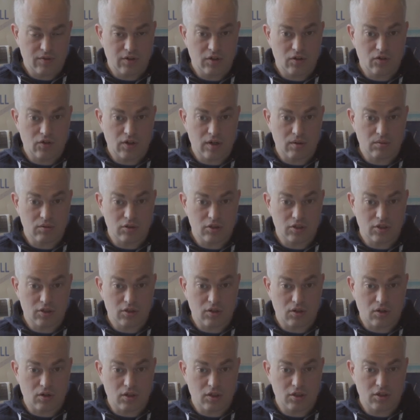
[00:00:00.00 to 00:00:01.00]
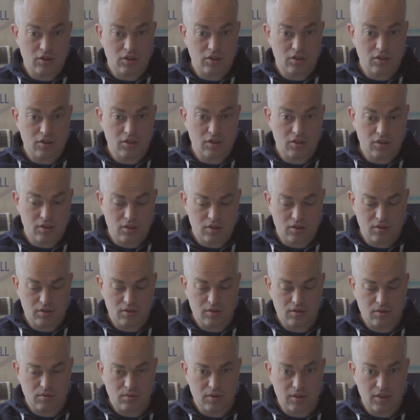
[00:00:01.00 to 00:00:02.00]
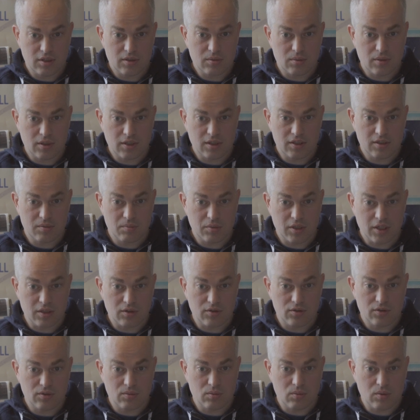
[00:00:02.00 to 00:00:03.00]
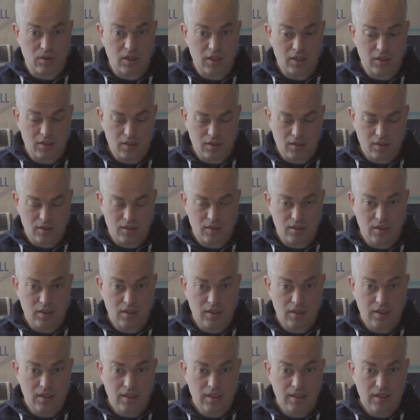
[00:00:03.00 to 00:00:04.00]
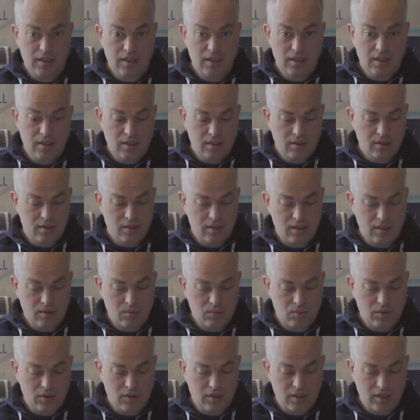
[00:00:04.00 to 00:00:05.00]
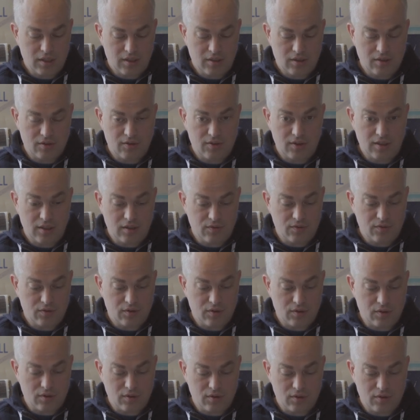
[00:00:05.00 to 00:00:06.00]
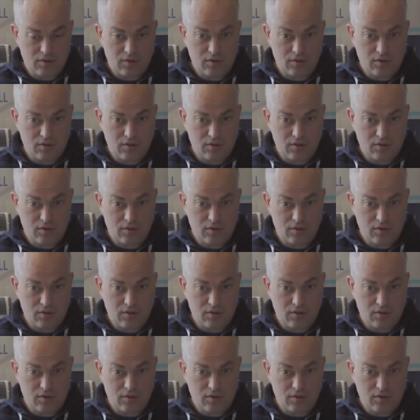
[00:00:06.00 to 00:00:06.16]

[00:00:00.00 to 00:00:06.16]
round starts, so this one is -1, then we take self dot